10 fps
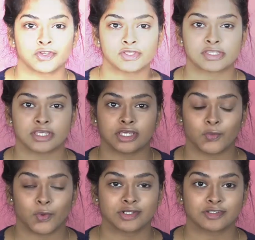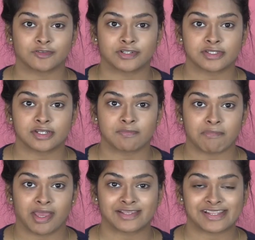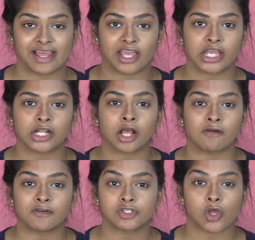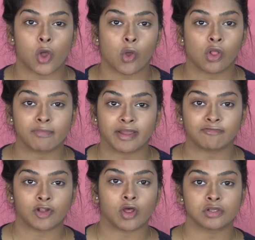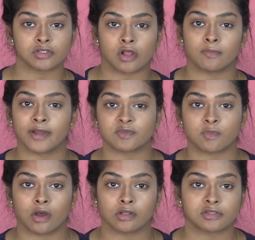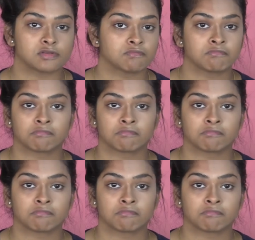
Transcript: you see what difference it makes? Like, it covers all my flaws, all my spots,